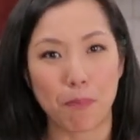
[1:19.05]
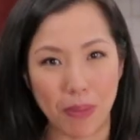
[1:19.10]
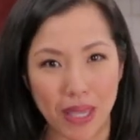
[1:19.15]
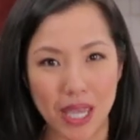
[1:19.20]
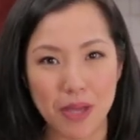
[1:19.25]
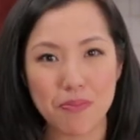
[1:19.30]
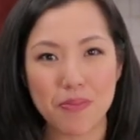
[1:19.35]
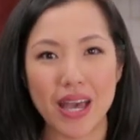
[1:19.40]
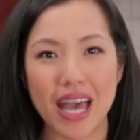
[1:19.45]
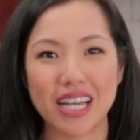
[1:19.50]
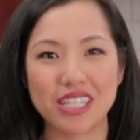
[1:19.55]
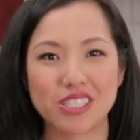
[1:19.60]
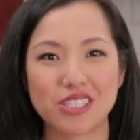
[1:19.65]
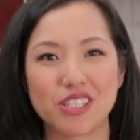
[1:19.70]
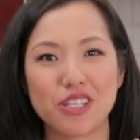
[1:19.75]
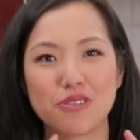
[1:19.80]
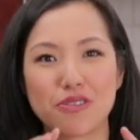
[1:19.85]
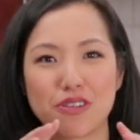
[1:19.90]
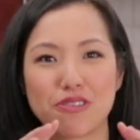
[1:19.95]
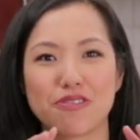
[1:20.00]
Pip
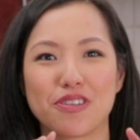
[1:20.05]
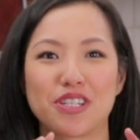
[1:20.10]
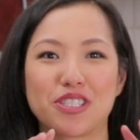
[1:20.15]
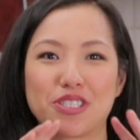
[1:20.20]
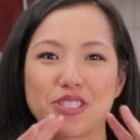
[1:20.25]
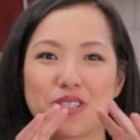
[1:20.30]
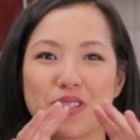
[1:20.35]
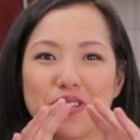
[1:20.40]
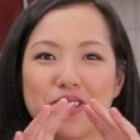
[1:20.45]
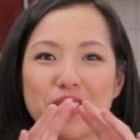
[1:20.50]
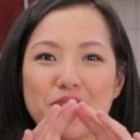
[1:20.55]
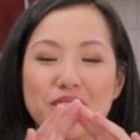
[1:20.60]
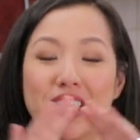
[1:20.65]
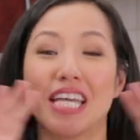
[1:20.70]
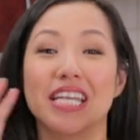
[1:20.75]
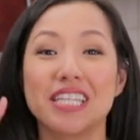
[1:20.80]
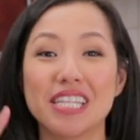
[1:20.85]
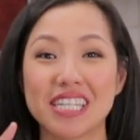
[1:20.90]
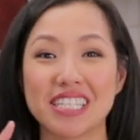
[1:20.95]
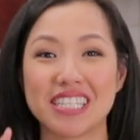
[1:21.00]
actually refers to the
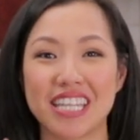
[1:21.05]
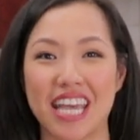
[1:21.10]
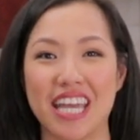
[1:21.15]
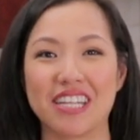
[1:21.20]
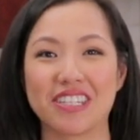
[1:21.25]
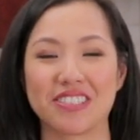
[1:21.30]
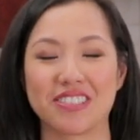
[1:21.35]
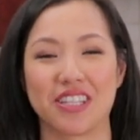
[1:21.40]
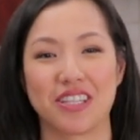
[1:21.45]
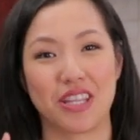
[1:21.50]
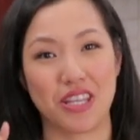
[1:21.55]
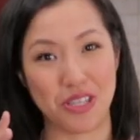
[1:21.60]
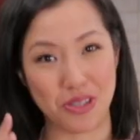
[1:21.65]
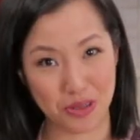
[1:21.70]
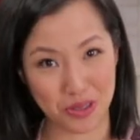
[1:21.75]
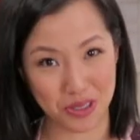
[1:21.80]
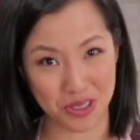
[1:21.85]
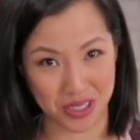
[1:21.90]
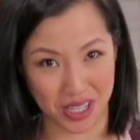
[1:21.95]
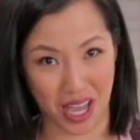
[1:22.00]
tin container that they
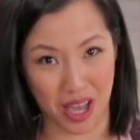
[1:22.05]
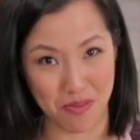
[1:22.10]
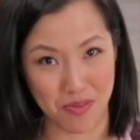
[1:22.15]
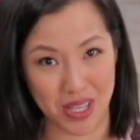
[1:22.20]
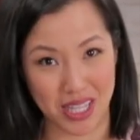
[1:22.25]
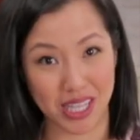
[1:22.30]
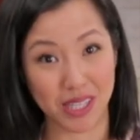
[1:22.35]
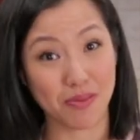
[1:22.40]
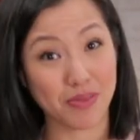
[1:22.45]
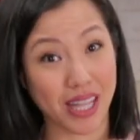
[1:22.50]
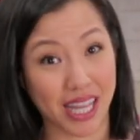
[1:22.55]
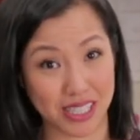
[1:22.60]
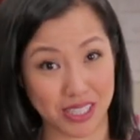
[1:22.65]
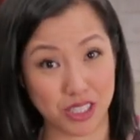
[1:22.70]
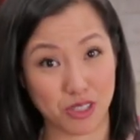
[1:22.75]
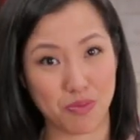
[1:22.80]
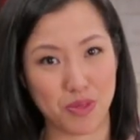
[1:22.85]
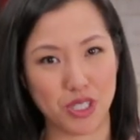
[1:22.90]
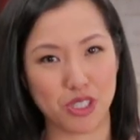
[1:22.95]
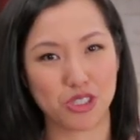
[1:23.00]
used to come in. Namtan
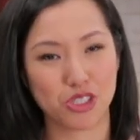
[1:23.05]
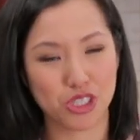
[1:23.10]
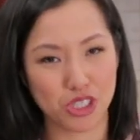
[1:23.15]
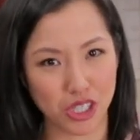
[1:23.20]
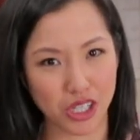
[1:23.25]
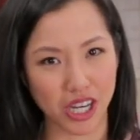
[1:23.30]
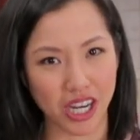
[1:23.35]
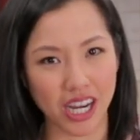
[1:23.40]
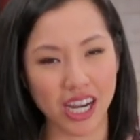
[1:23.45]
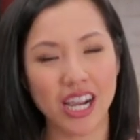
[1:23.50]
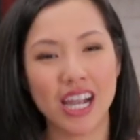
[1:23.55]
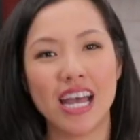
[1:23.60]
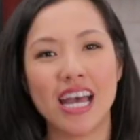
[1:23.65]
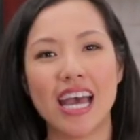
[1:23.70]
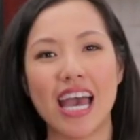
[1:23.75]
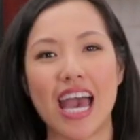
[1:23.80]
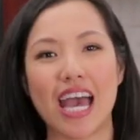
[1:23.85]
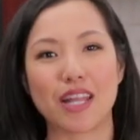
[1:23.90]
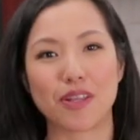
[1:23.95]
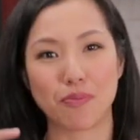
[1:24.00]
just means sugar,
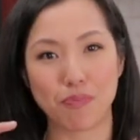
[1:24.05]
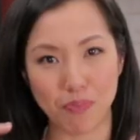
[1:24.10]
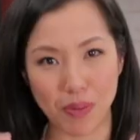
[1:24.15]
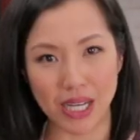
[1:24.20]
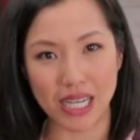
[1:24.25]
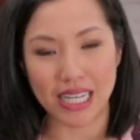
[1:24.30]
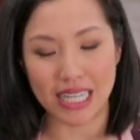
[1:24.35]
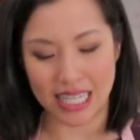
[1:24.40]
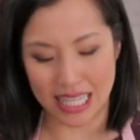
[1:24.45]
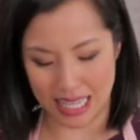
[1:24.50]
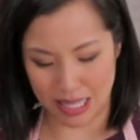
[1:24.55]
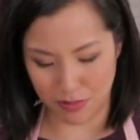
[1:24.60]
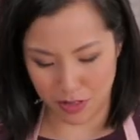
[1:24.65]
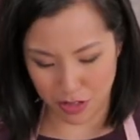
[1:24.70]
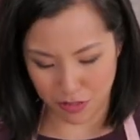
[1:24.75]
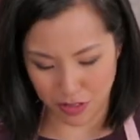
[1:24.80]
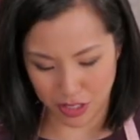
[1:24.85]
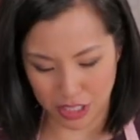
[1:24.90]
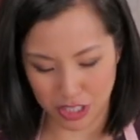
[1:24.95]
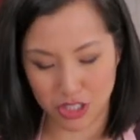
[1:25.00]
and puk
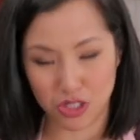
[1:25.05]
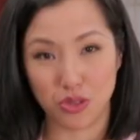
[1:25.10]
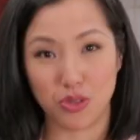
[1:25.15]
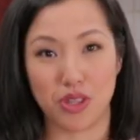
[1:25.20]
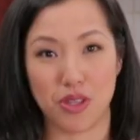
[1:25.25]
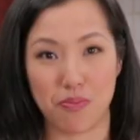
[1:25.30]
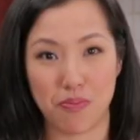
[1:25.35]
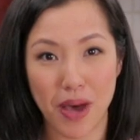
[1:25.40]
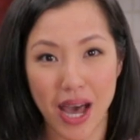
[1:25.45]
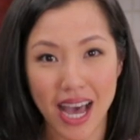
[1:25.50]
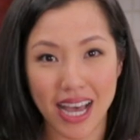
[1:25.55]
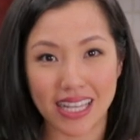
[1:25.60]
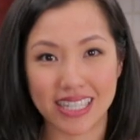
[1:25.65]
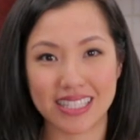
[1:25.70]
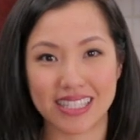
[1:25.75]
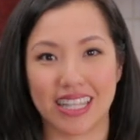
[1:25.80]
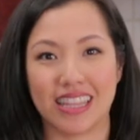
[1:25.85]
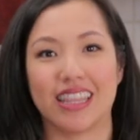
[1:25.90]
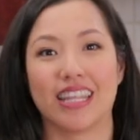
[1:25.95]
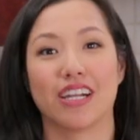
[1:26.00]
refers to the
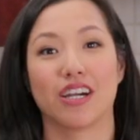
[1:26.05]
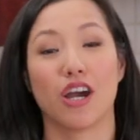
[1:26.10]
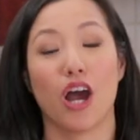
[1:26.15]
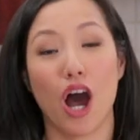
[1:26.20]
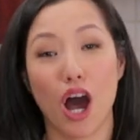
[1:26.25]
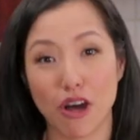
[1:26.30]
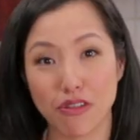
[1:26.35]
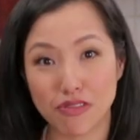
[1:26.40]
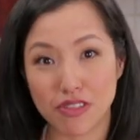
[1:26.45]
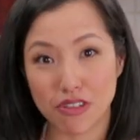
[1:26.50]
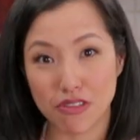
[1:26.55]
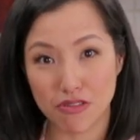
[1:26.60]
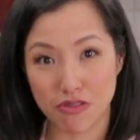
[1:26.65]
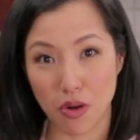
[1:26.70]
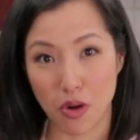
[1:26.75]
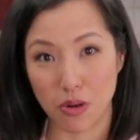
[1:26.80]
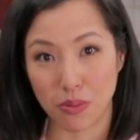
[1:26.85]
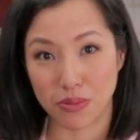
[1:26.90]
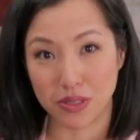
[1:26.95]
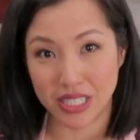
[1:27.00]
paks that they are often
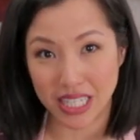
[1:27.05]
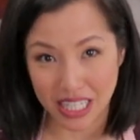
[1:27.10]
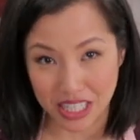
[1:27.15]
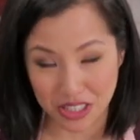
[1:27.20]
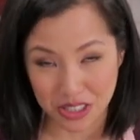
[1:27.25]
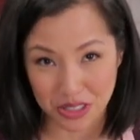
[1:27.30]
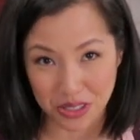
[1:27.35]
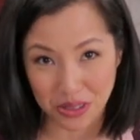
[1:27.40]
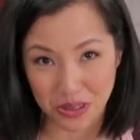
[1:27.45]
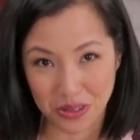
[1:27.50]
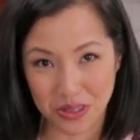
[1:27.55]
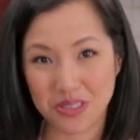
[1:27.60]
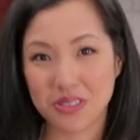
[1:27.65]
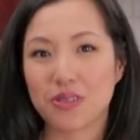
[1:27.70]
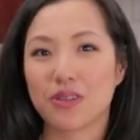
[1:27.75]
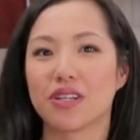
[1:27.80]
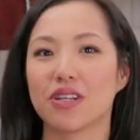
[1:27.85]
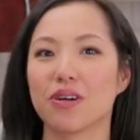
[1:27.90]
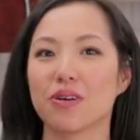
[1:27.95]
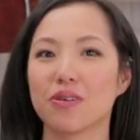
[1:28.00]
formed into.
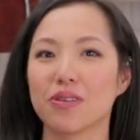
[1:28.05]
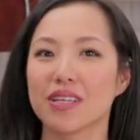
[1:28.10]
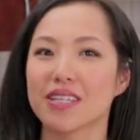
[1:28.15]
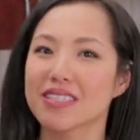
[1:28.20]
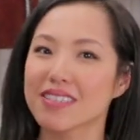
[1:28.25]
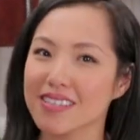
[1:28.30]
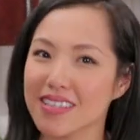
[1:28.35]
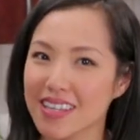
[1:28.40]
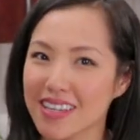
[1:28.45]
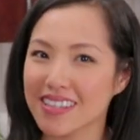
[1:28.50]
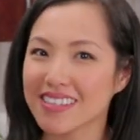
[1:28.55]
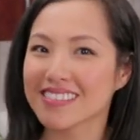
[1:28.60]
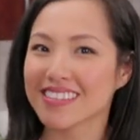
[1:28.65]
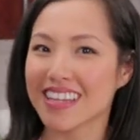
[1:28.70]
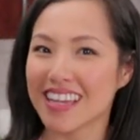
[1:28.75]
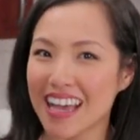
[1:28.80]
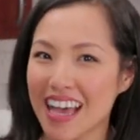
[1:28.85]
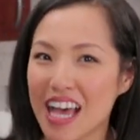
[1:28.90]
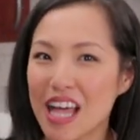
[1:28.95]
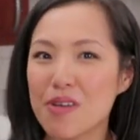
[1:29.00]
So I know that's
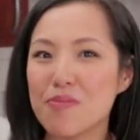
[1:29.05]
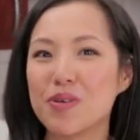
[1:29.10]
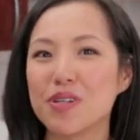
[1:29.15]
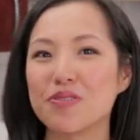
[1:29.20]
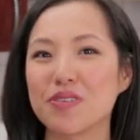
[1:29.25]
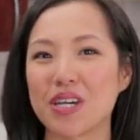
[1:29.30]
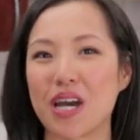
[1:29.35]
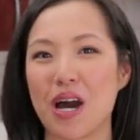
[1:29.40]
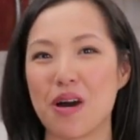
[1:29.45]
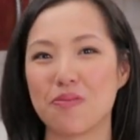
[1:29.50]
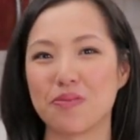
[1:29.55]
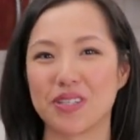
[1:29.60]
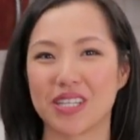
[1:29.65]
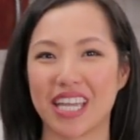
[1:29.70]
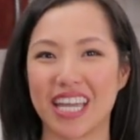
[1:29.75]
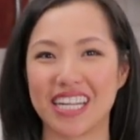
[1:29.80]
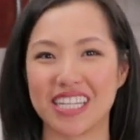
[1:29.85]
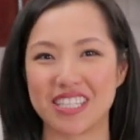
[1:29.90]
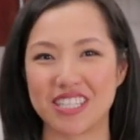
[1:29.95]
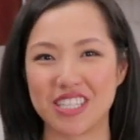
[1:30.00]
a bit of a
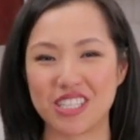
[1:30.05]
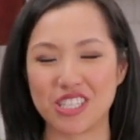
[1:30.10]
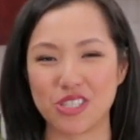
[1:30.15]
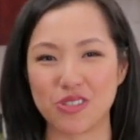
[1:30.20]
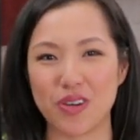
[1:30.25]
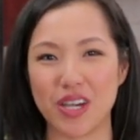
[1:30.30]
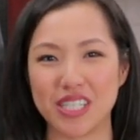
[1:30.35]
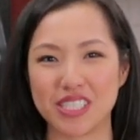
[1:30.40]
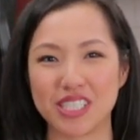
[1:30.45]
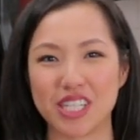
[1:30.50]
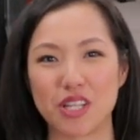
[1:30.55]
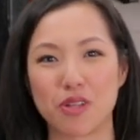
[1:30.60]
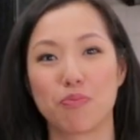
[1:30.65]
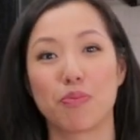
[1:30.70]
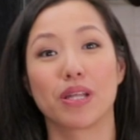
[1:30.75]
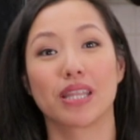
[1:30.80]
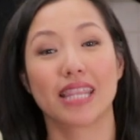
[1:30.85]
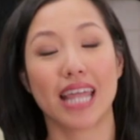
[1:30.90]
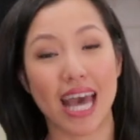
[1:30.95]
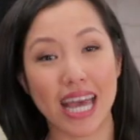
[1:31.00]
complicated situation,
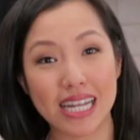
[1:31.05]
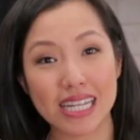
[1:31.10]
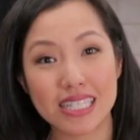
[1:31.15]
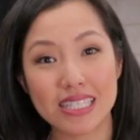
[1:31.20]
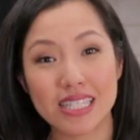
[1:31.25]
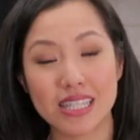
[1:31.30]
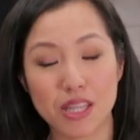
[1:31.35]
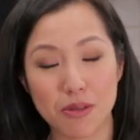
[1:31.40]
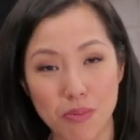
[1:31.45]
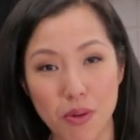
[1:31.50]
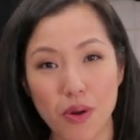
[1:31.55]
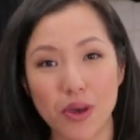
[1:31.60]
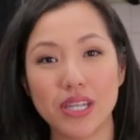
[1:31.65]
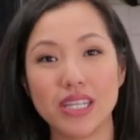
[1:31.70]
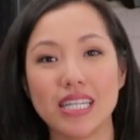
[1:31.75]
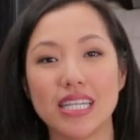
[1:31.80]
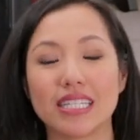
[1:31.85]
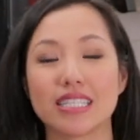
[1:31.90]
but that is the point.